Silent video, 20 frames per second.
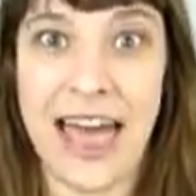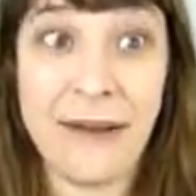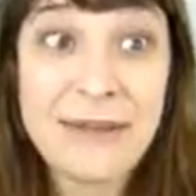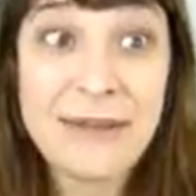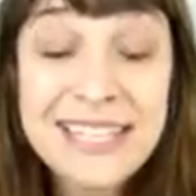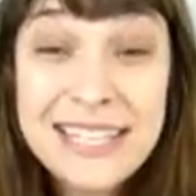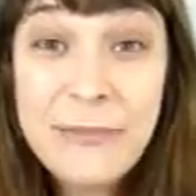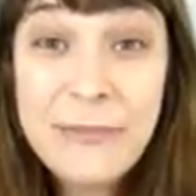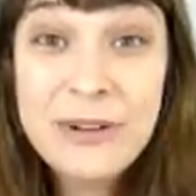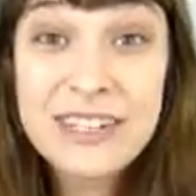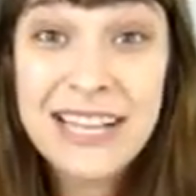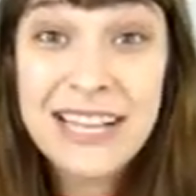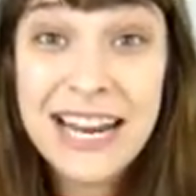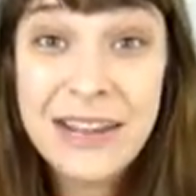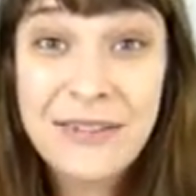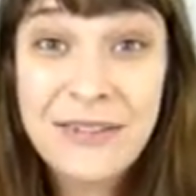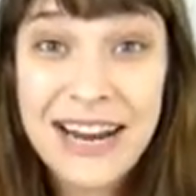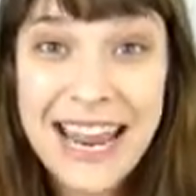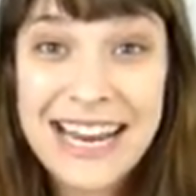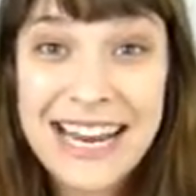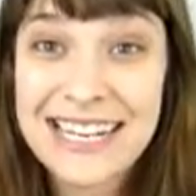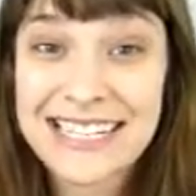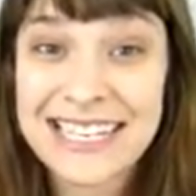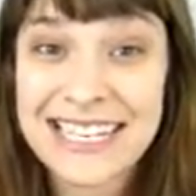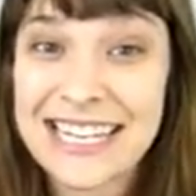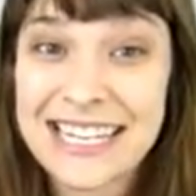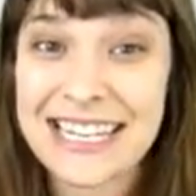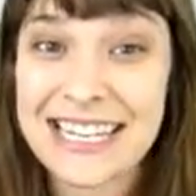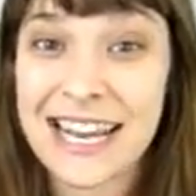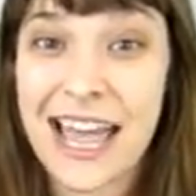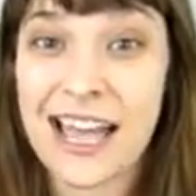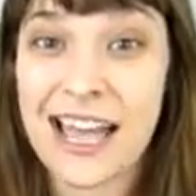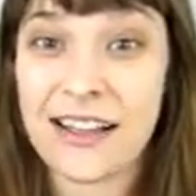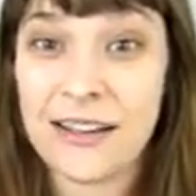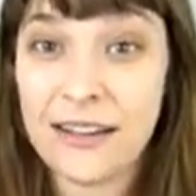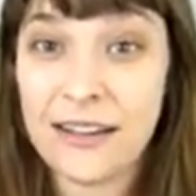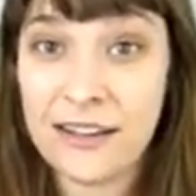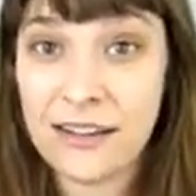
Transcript: I mean, Summer's not even 18 yet.